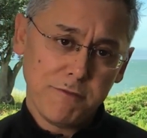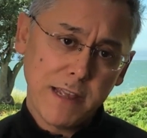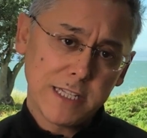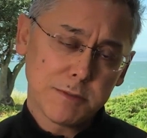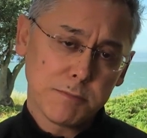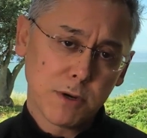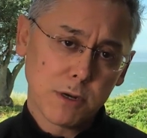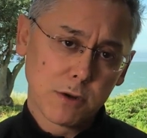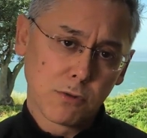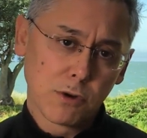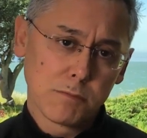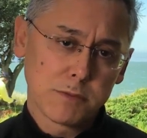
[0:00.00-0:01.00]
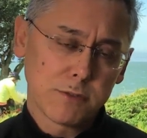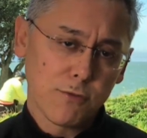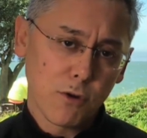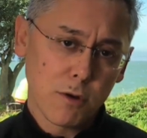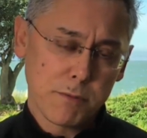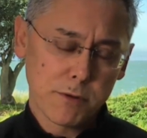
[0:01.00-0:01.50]
Facebook groups
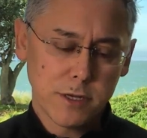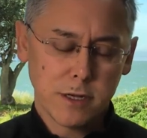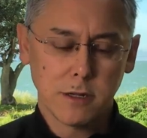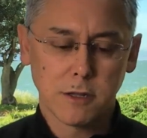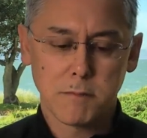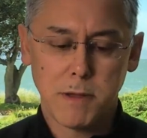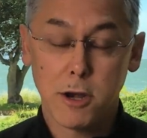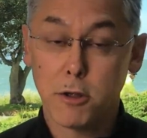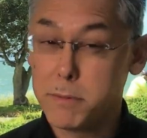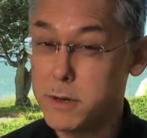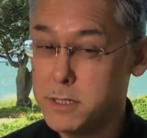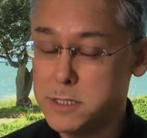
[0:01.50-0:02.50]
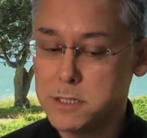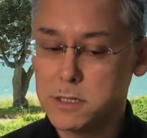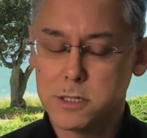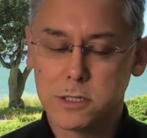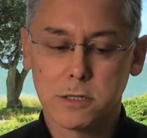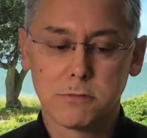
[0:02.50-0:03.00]
for a particular model, but it's
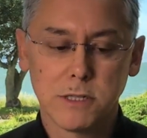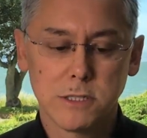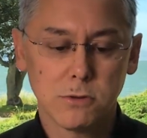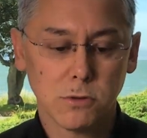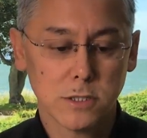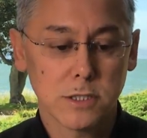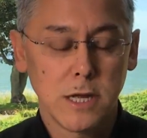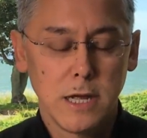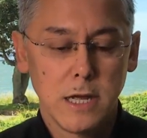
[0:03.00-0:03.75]
still a good resource.